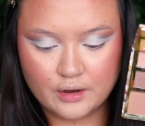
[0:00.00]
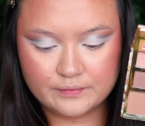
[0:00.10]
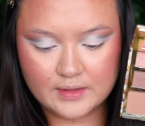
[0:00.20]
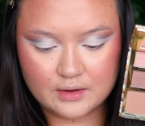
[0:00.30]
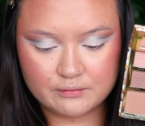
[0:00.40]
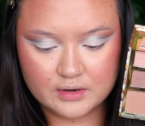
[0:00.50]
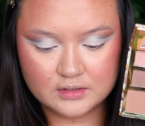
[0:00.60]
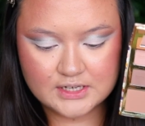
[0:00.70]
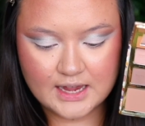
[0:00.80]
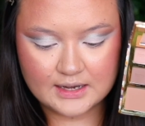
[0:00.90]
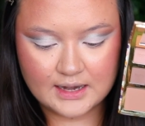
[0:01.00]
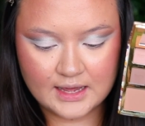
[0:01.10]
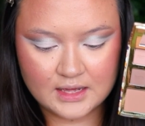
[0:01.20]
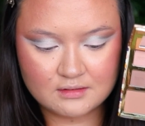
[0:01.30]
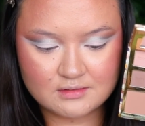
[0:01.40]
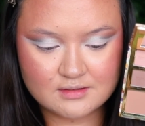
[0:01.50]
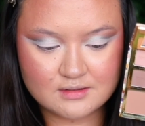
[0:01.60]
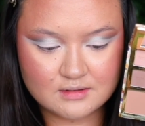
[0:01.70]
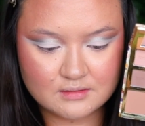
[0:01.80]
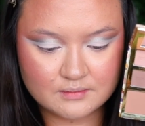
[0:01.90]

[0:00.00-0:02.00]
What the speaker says: On the Real Techniques.